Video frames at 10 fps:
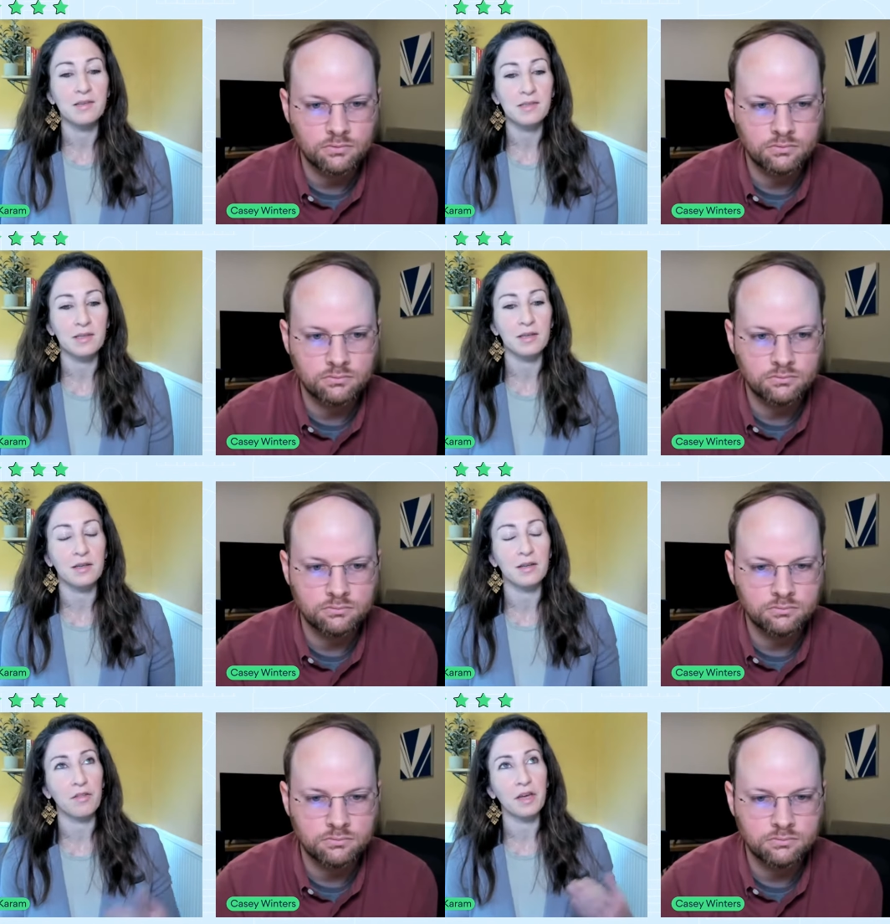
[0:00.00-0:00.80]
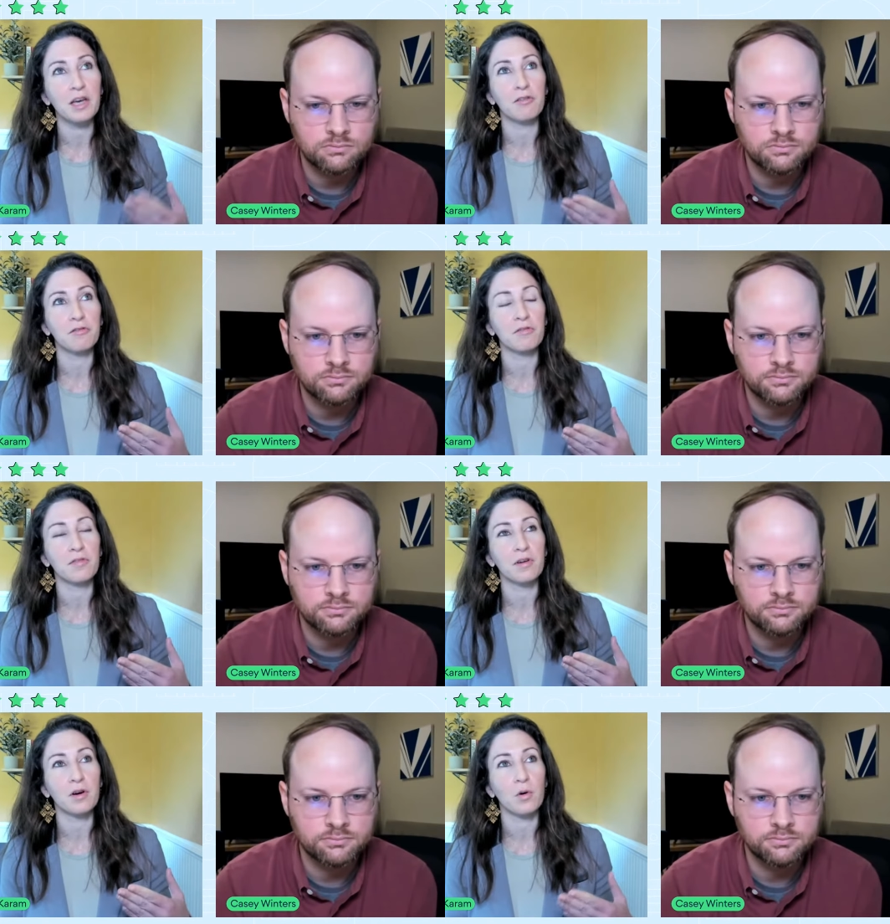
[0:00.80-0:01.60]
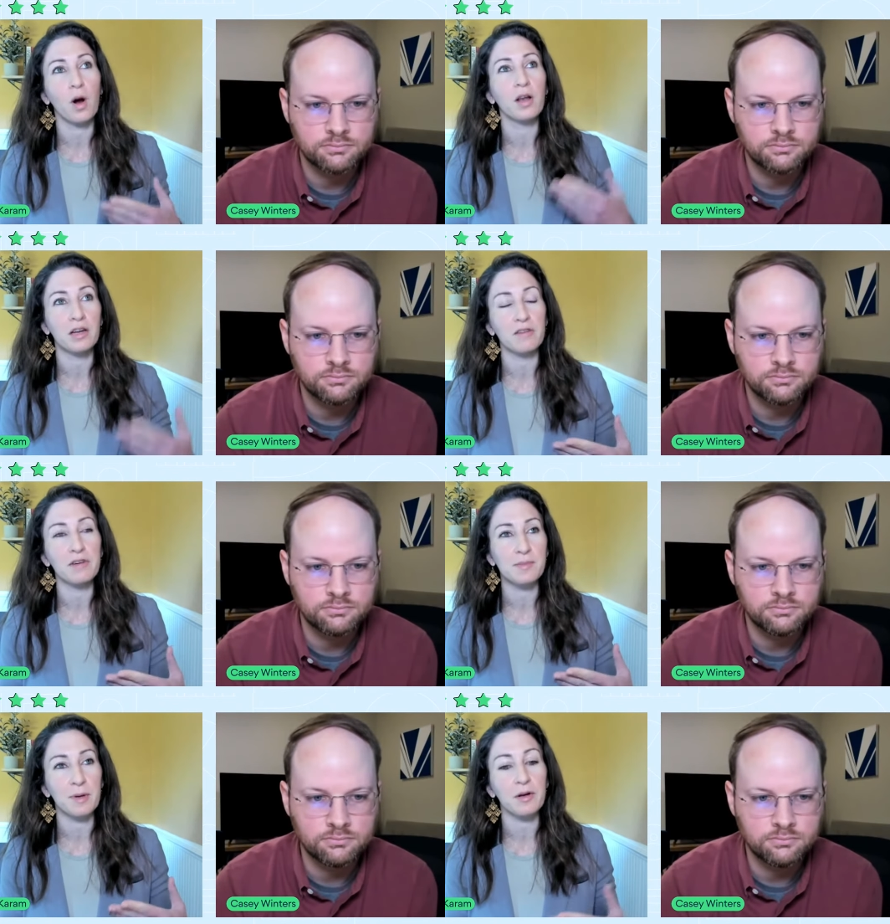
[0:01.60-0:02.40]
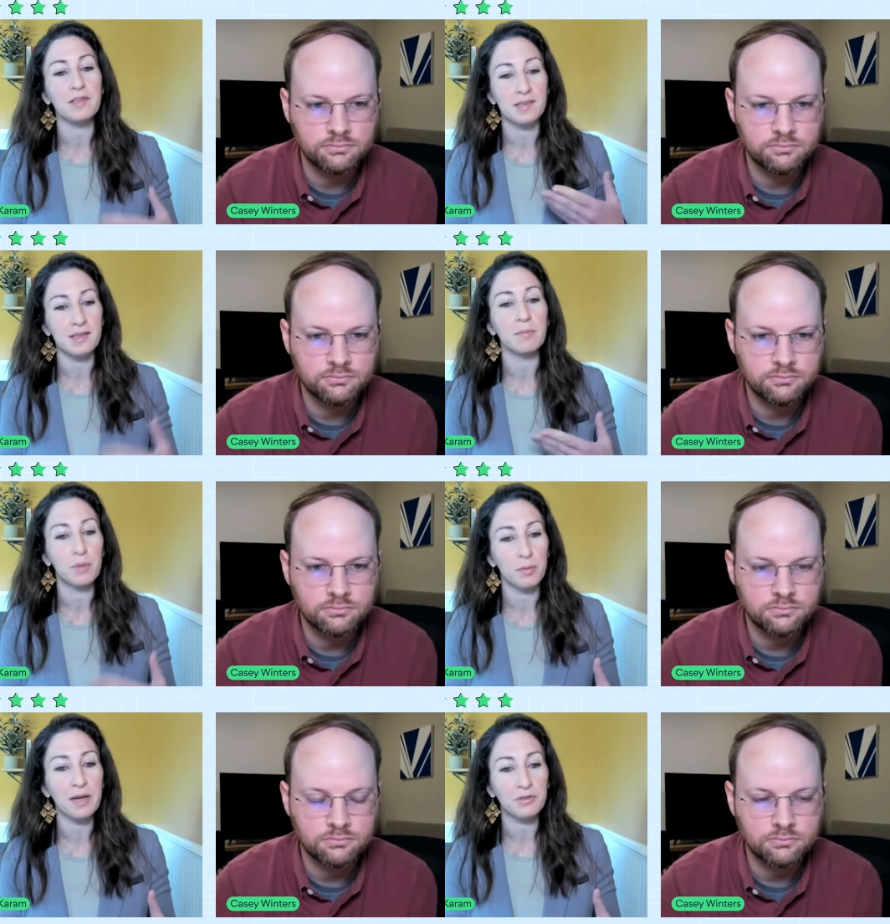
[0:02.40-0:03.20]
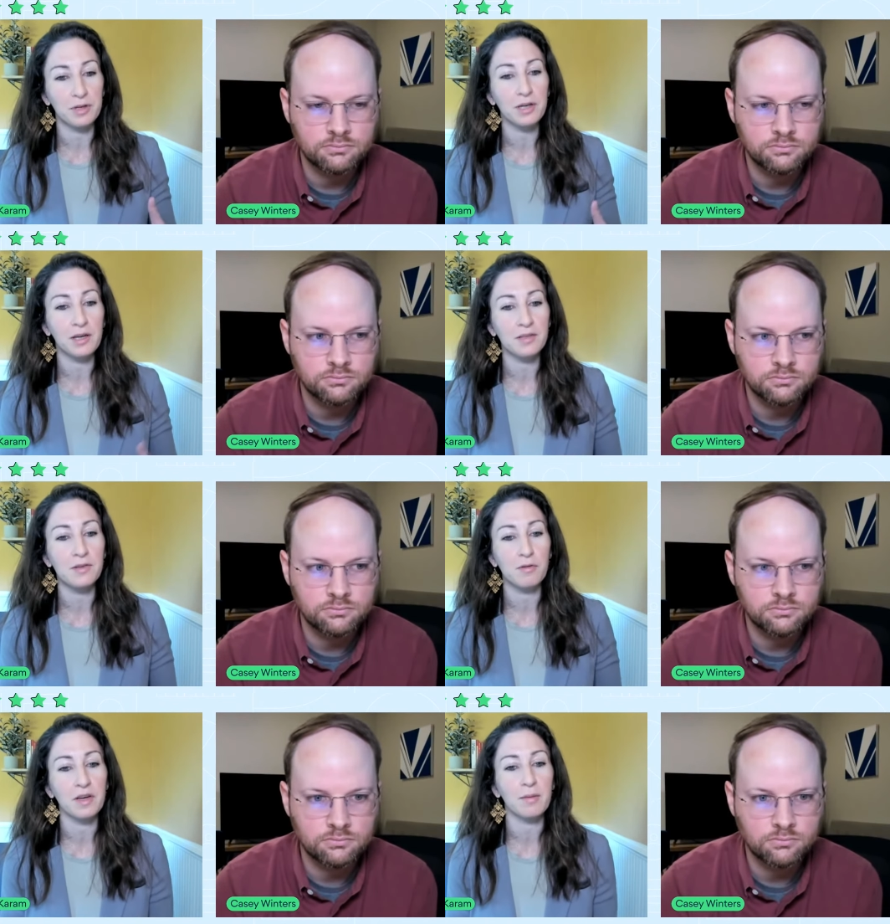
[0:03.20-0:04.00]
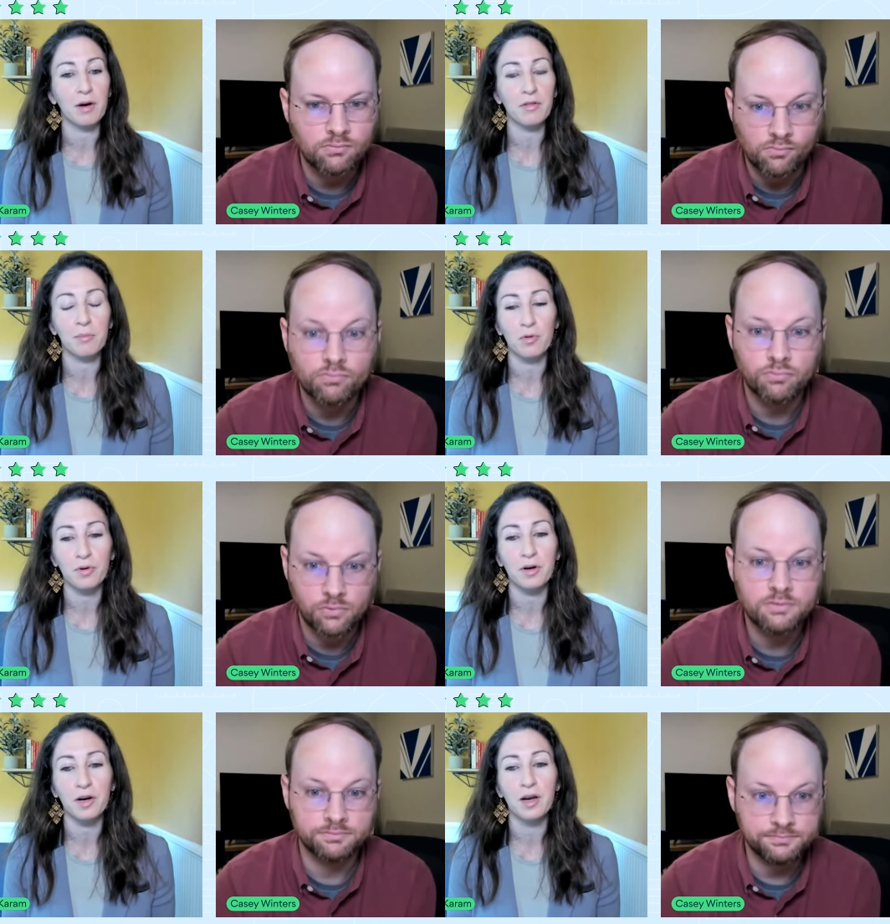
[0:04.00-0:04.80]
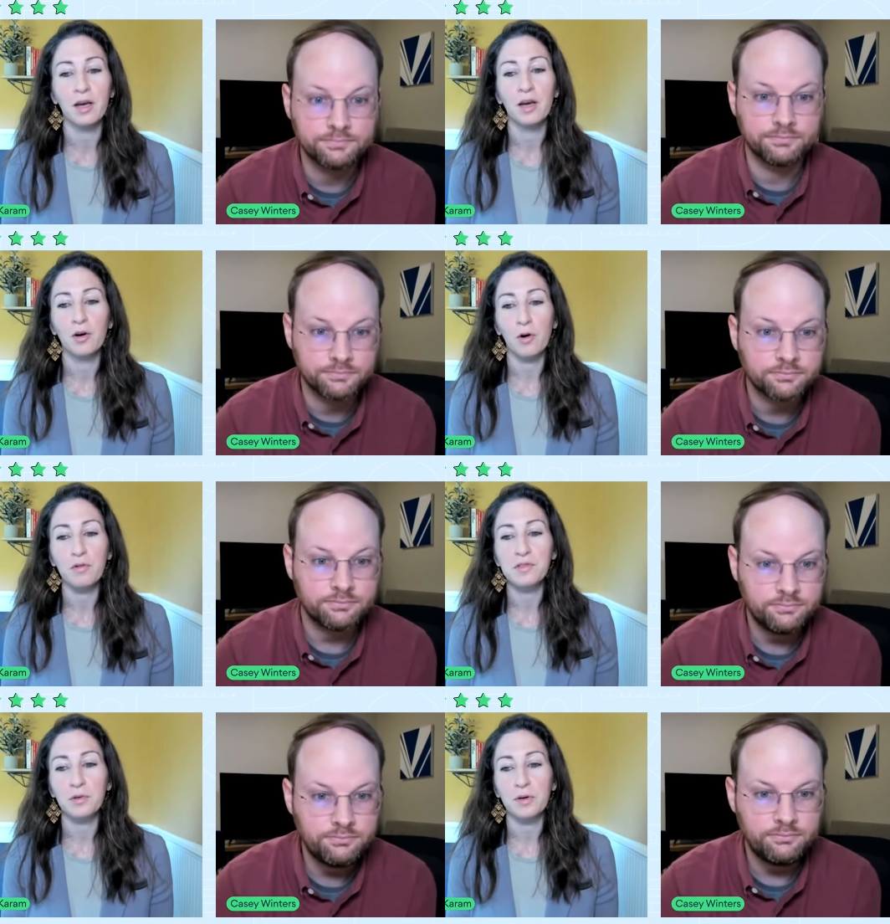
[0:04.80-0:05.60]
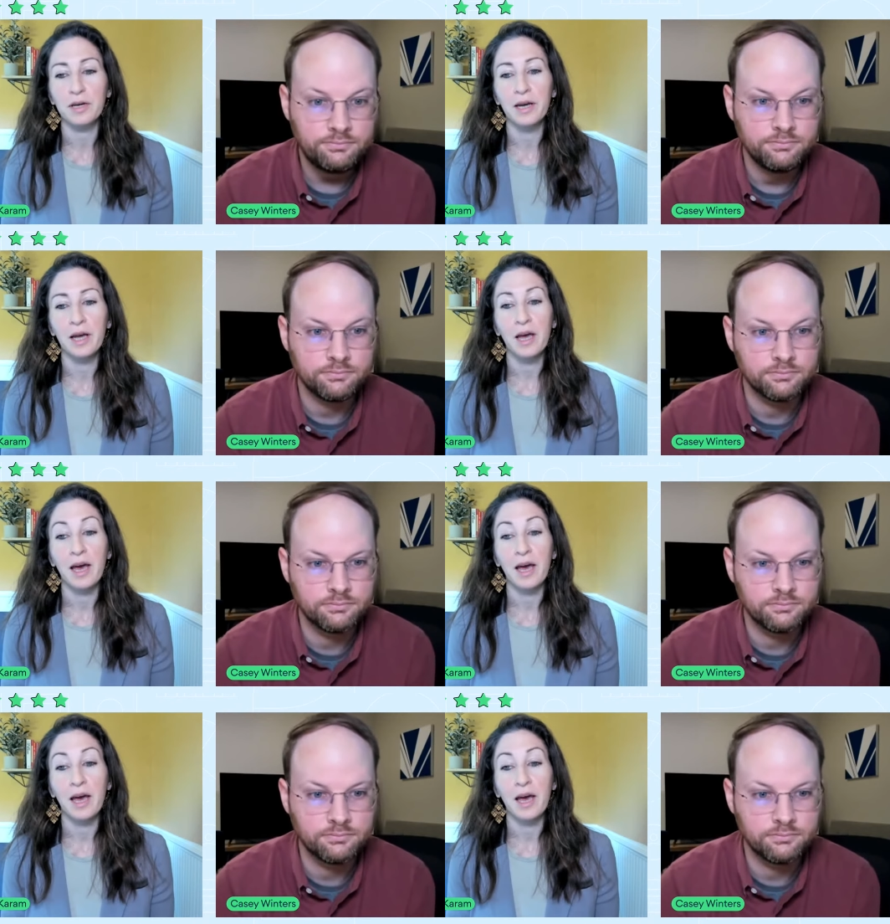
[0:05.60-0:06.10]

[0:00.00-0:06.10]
Speaker 1: it is to think of quality of experience as an input metric as you think about the broader growth story.